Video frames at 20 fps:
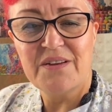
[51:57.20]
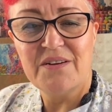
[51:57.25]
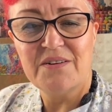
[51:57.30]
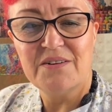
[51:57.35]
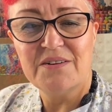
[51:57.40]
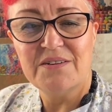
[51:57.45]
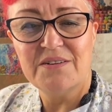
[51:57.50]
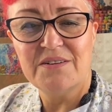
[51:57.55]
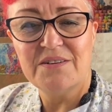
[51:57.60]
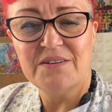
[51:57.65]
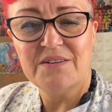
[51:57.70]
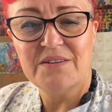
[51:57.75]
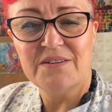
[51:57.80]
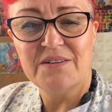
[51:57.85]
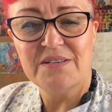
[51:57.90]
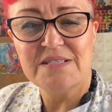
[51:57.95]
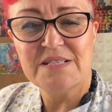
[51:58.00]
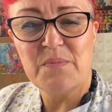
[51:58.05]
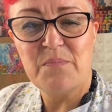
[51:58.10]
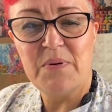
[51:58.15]

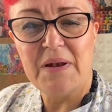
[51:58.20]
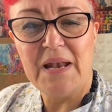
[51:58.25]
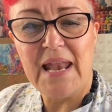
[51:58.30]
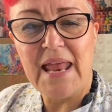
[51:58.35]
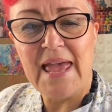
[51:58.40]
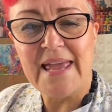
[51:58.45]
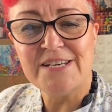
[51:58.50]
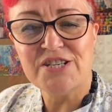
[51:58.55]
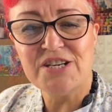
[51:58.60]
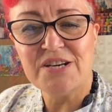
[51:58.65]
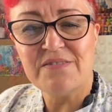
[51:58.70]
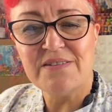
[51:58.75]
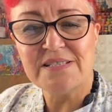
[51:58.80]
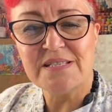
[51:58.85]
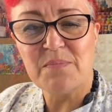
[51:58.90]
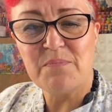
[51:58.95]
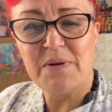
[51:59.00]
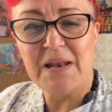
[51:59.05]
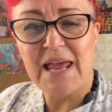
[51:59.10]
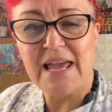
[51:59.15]
Oh, it's a pleasure,
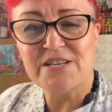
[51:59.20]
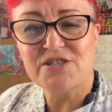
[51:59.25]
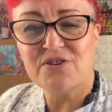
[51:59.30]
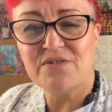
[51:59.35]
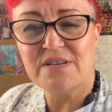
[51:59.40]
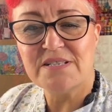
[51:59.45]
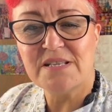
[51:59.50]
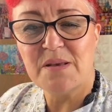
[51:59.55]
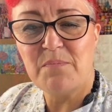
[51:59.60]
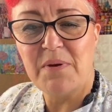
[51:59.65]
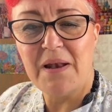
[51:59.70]
it's a pleasure, it's a